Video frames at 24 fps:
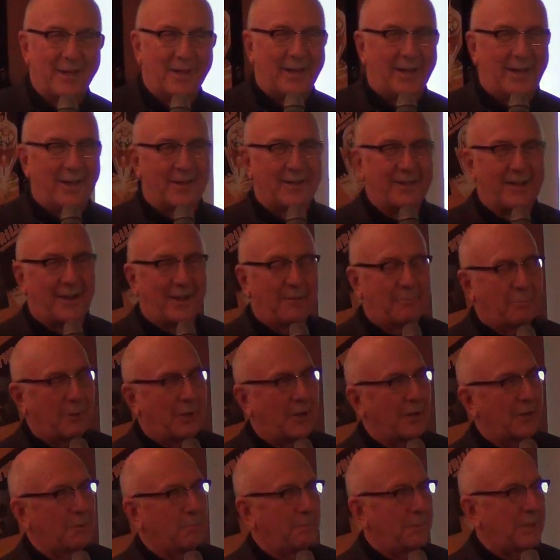And
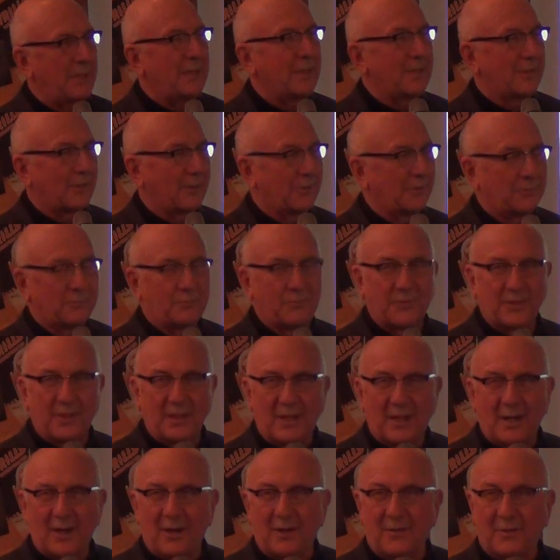upon appeal,
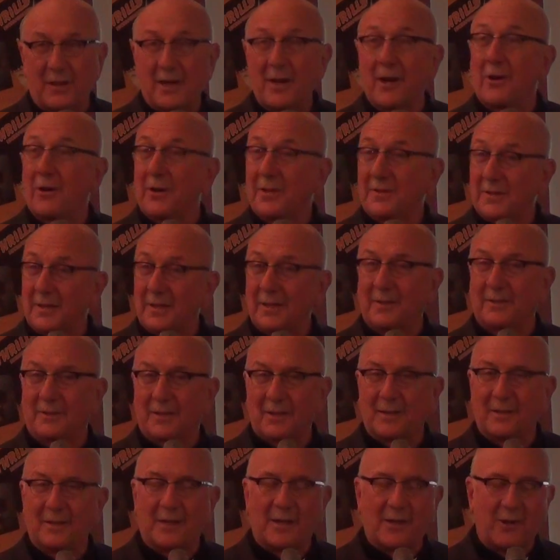the
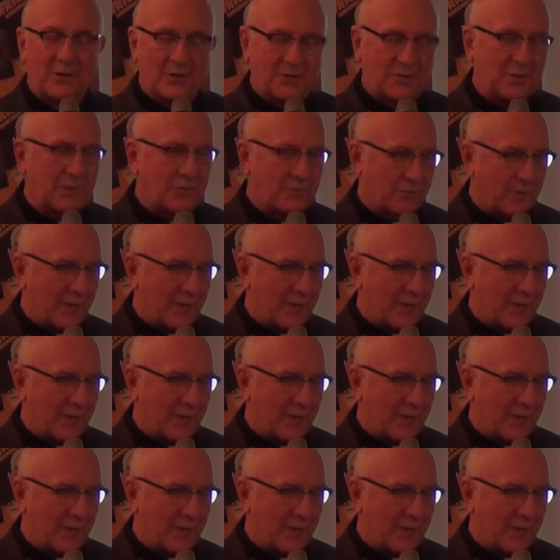heresy